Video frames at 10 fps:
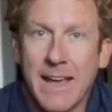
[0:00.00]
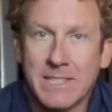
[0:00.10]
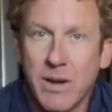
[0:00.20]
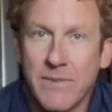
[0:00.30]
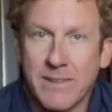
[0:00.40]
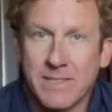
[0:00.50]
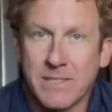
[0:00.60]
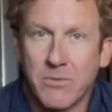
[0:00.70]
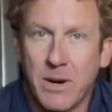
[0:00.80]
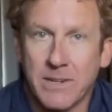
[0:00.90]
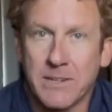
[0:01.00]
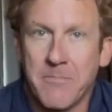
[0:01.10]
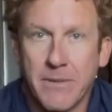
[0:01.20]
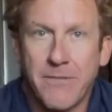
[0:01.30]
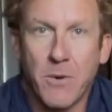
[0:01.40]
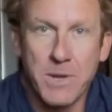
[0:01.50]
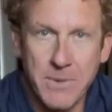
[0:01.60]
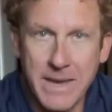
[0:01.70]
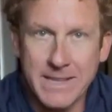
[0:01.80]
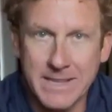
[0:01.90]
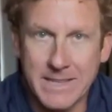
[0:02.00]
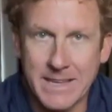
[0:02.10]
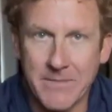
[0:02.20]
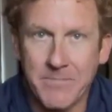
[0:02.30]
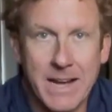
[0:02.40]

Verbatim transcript: 8 to 12 ounces of water before you eat anything.